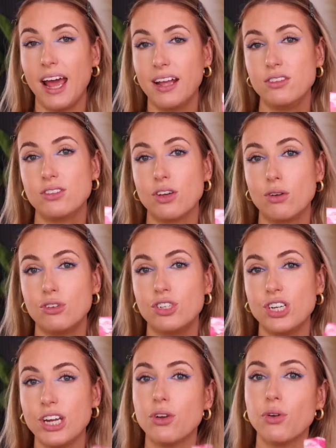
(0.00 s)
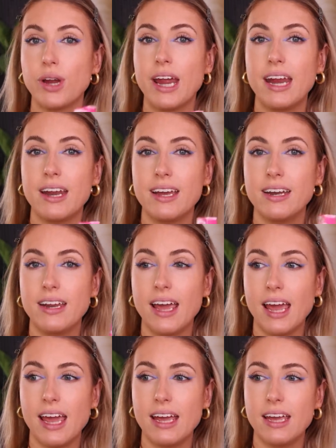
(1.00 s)
And so she created
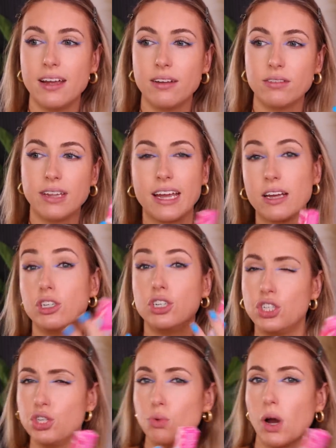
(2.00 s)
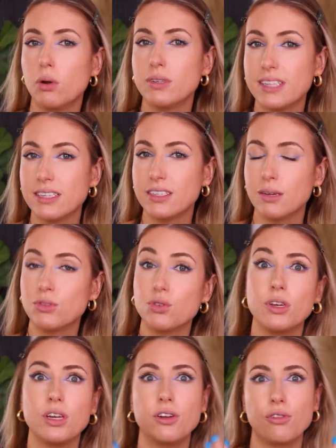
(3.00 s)
a like a duo system. So
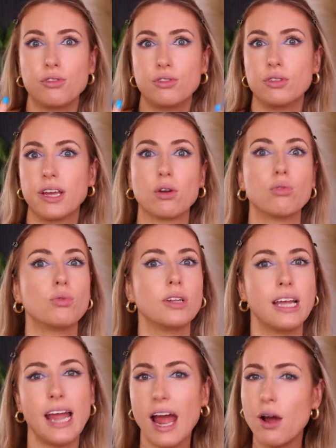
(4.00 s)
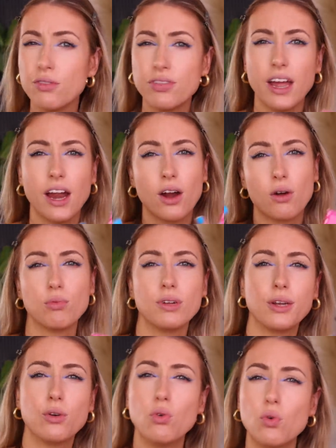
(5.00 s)
you could either do like a really out there,
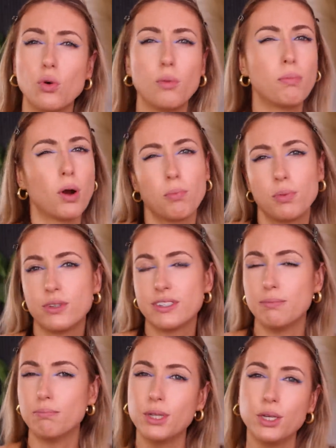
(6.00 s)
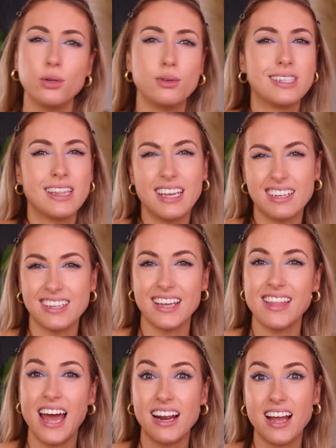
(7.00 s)
really cool purples and blues and things
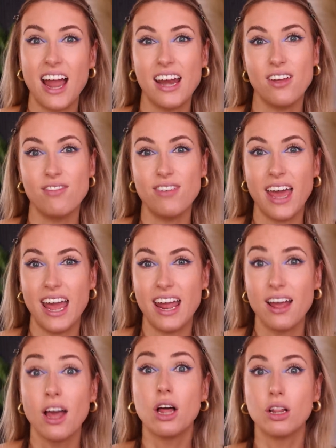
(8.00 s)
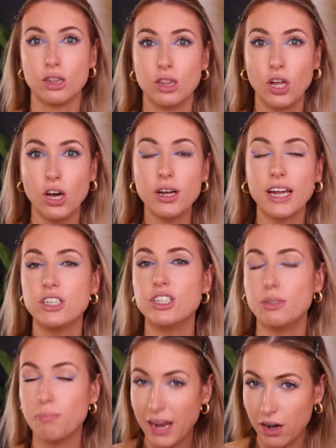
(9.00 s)
like that kind of a look. And
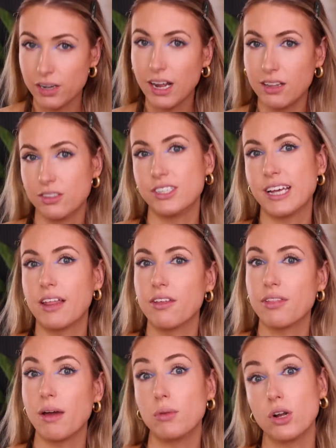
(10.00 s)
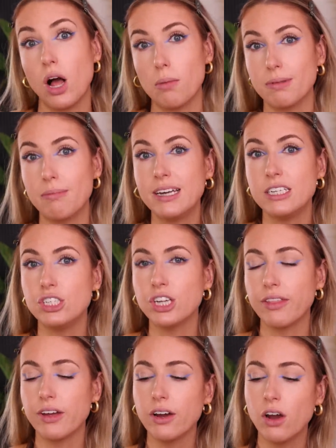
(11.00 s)
she's paired colors together that would complement each
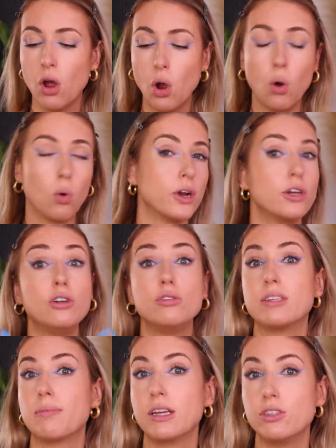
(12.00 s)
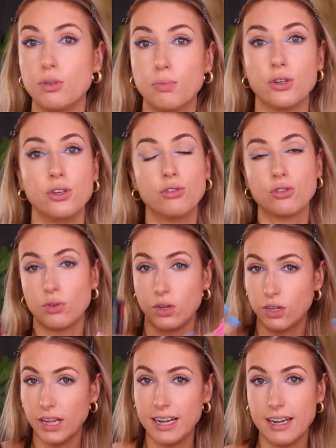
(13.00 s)
other. Or you could do something super
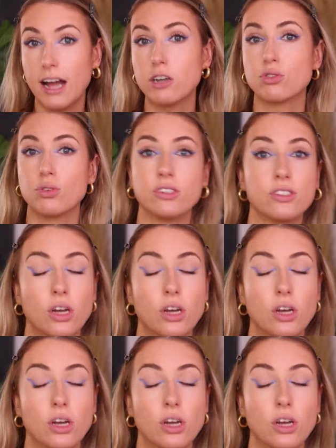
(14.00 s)
neutral and natural.